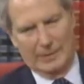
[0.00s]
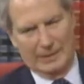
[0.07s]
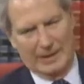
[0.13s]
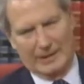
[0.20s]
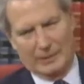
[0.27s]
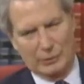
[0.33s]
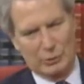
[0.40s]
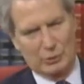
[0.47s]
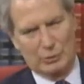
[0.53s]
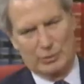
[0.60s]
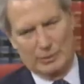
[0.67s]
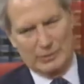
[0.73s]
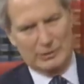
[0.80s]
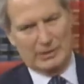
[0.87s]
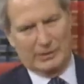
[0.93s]
that I can do
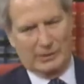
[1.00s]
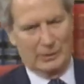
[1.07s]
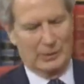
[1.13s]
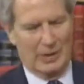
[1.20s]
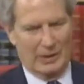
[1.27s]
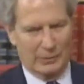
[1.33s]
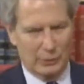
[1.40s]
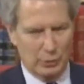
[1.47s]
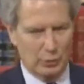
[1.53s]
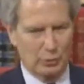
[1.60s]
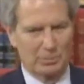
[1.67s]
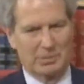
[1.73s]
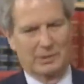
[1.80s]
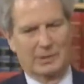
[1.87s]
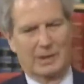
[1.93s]
things I cannot
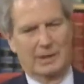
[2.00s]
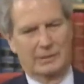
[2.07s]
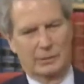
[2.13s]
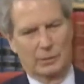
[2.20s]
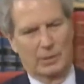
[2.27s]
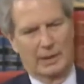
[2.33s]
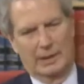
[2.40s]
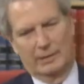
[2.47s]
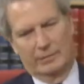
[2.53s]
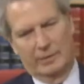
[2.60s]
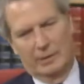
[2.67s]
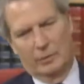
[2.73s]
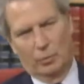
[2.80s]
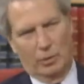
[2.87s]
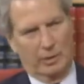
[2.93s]
do, but I do have
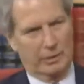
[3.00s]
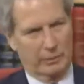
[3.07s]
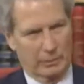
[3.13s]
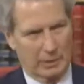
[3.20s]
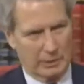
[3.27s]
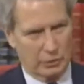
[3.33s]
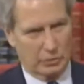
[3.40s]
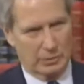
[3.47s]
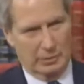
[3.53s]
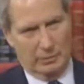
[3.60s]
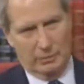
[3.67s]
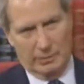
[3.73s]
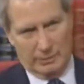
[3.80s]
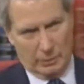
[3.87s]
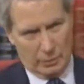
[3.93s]
a working relationship
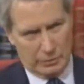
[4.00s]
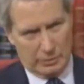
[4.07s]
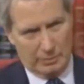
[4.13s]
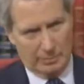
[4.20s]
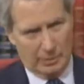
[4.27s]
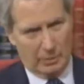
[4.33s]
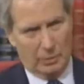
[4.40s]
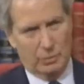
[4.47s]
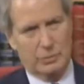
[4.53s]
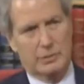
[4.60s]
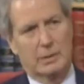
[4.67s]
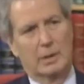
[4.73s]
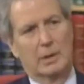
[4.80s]
with Erskine Bowles.